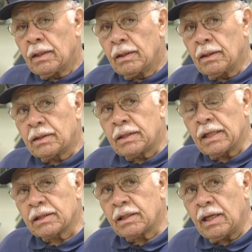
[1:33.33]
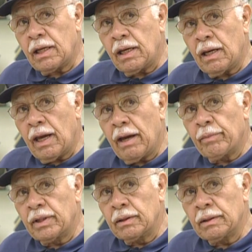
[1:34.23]
The Tuskegee
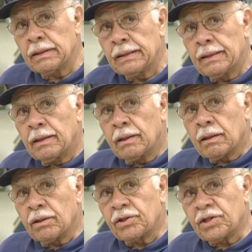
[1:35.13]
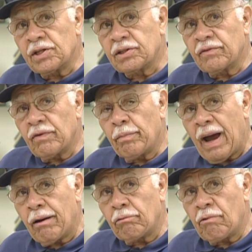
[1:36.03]
Airmen consist of
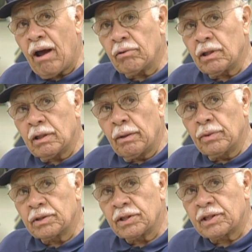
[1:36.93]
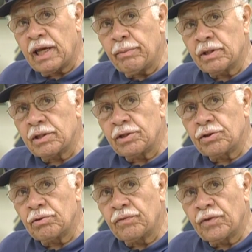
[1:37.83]
about rounded numbers the same as this
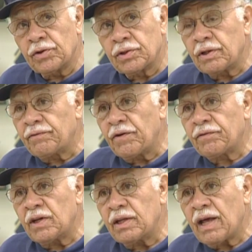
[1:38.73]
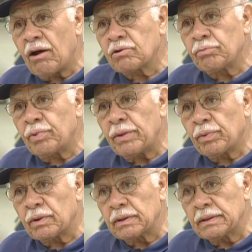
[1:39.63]
university, 15,000
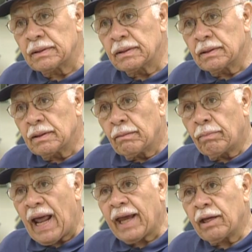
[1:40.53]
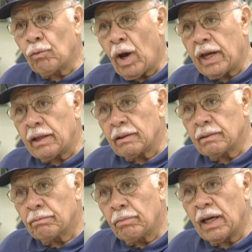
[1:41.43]
people, black and white,
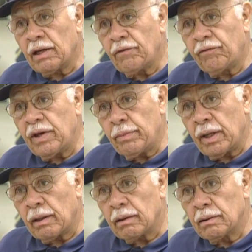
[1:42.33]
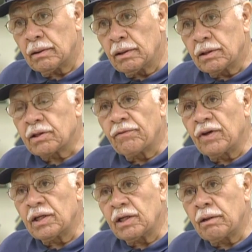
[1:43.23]
male and female,
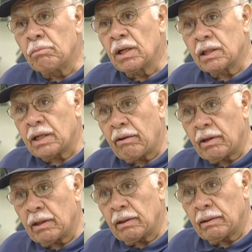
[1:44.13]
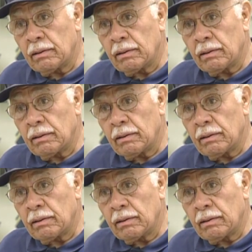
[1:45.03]
civilian and military.